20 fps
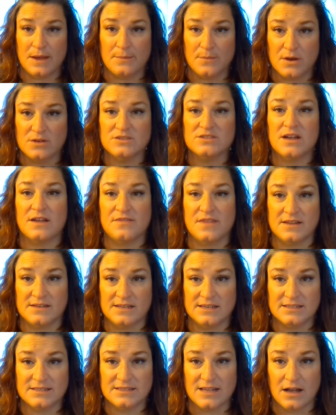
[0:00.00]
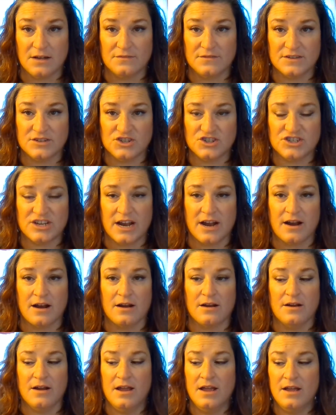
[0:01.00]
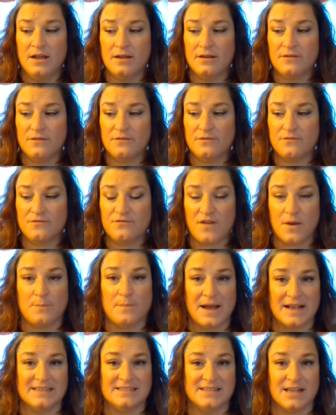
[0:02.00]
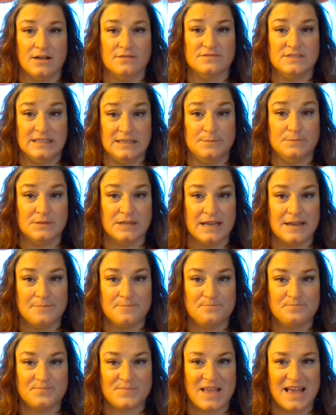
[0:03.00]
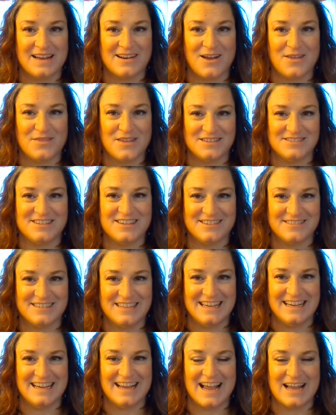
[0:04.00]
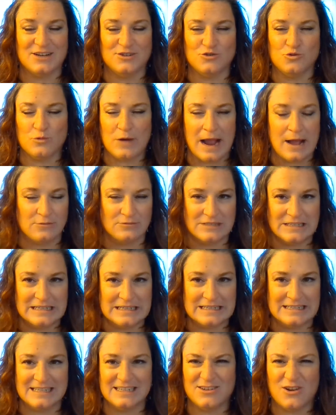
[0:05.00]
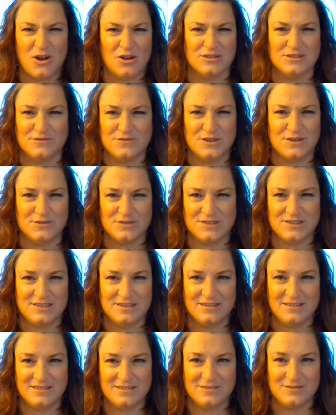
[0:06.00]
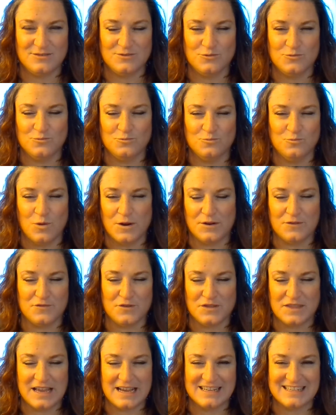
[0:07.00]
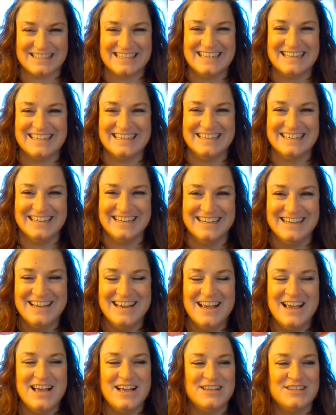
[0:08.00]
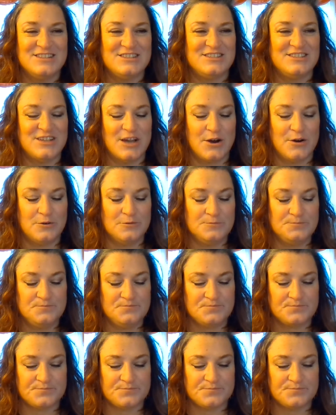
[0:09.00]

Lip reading: my most authentic self and share from myself deeply and authentically and grounded and all of those wonderful things. So